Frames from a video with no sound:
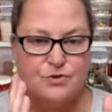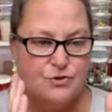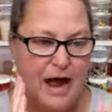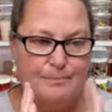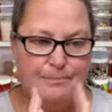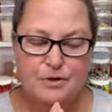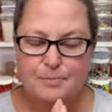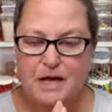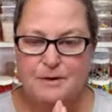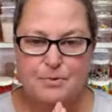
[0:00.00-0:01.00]
or scrapbook
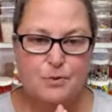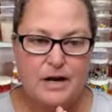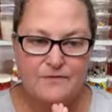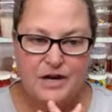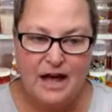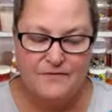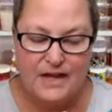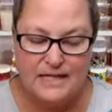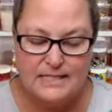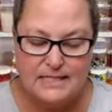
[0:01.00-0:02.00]
paper, whatever you have
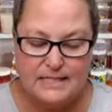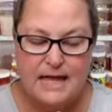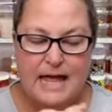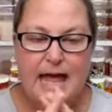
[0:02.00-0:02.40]
handy,